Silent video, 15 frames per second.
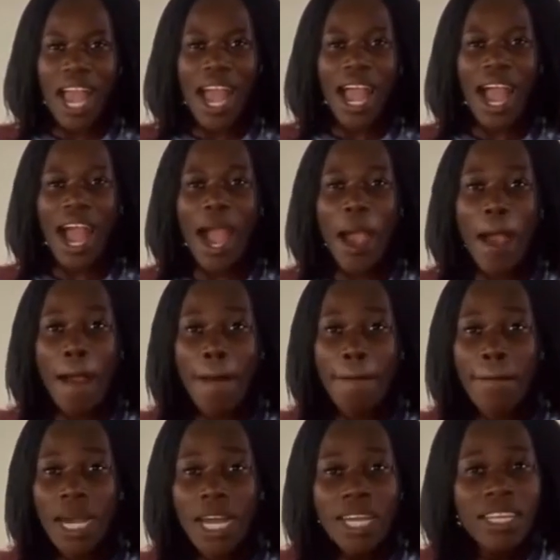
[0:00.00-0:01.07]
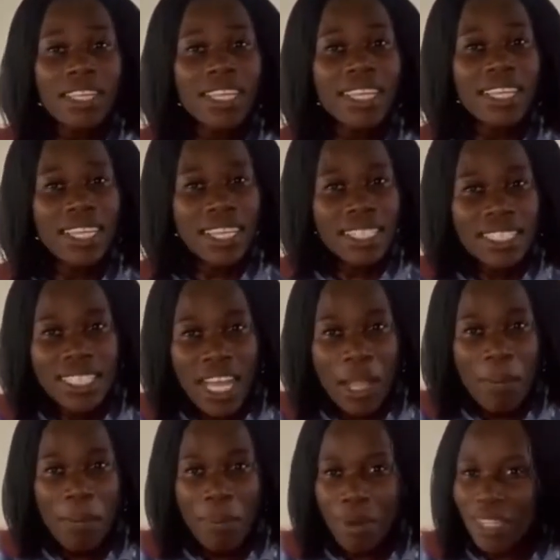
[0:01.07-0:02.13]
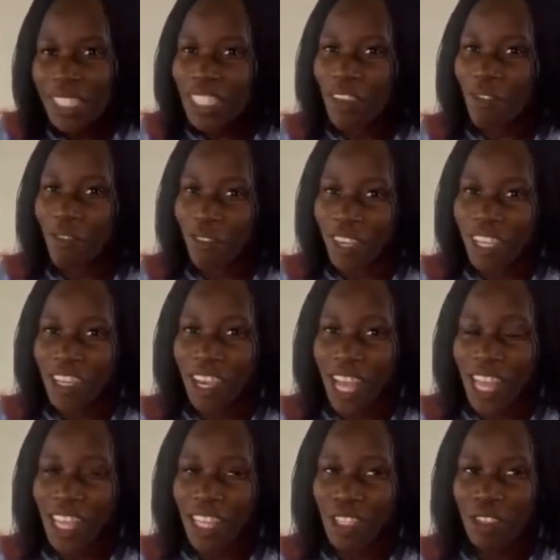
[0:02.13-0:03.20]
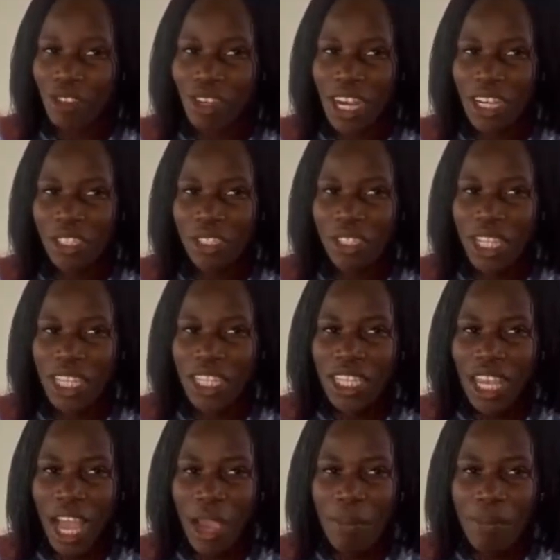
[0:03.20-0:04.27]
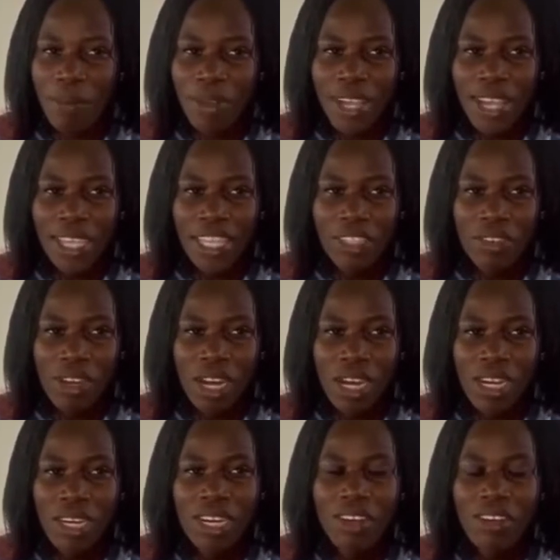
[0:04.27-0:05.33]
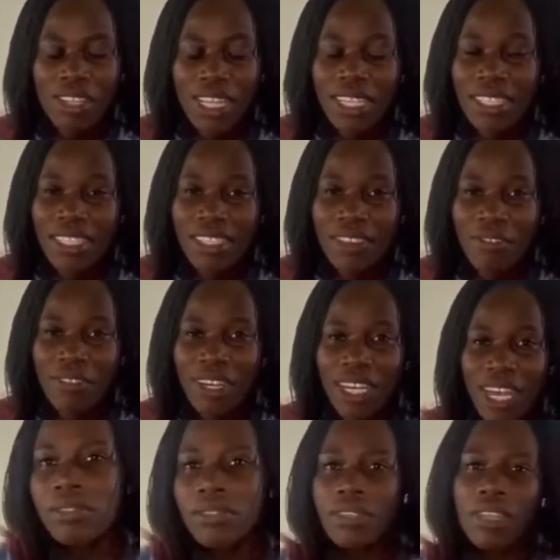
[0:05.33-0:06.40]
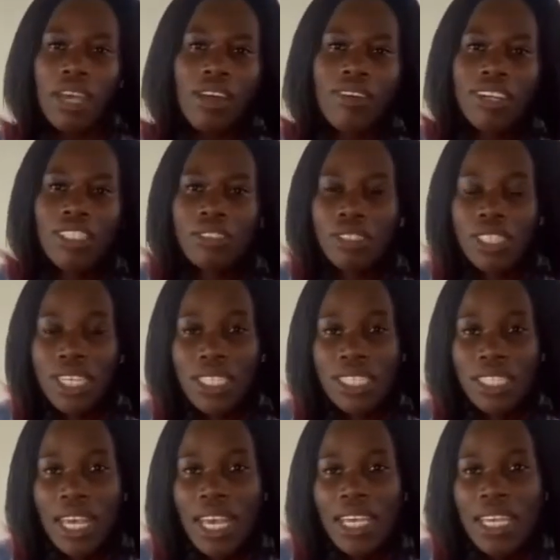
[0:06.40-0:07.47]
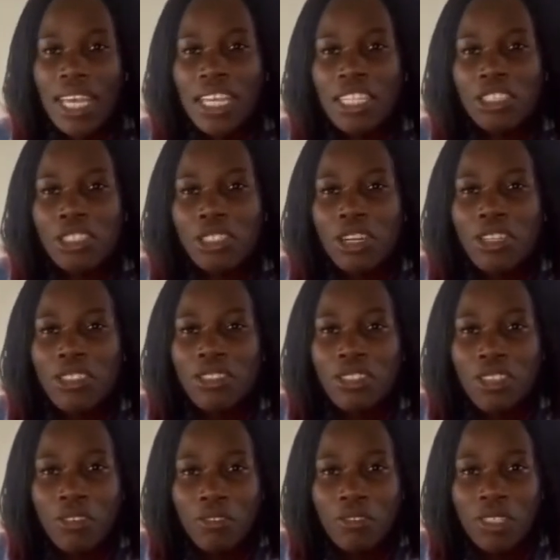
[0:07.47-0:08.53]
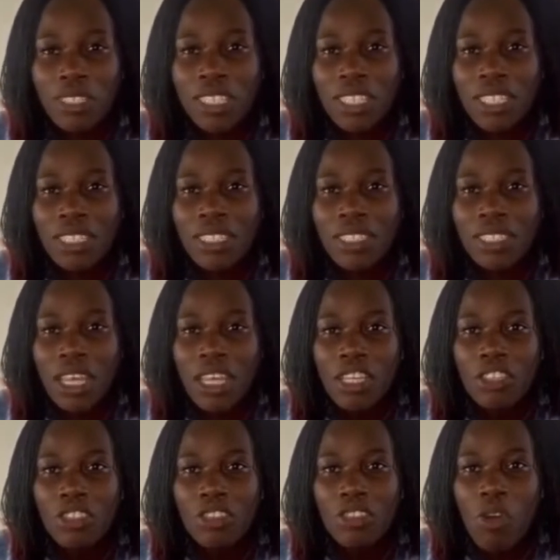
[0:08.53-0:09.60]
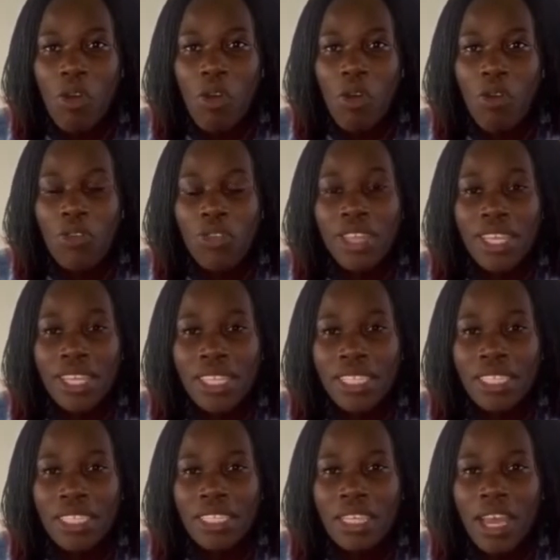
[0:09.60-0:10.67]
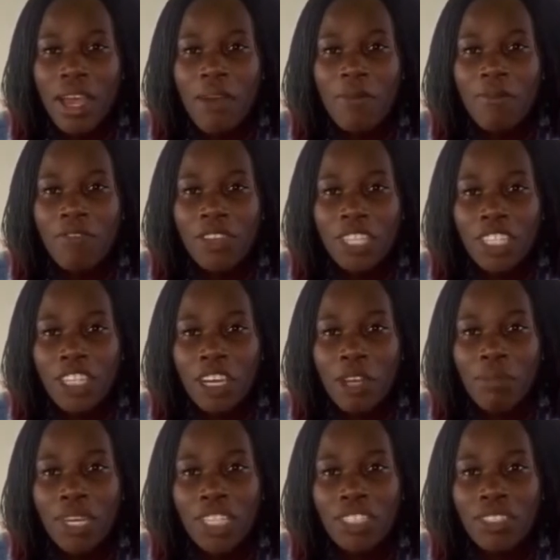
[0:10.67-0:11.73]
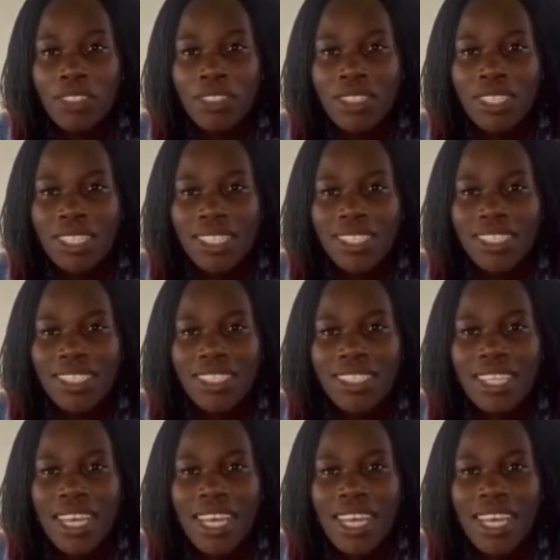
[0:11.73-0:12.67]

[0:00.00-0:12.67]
The next unboxing video I'll do, actually I bought a new car, Honda Civic. I want to just kind of show you the features. So the next video I might do is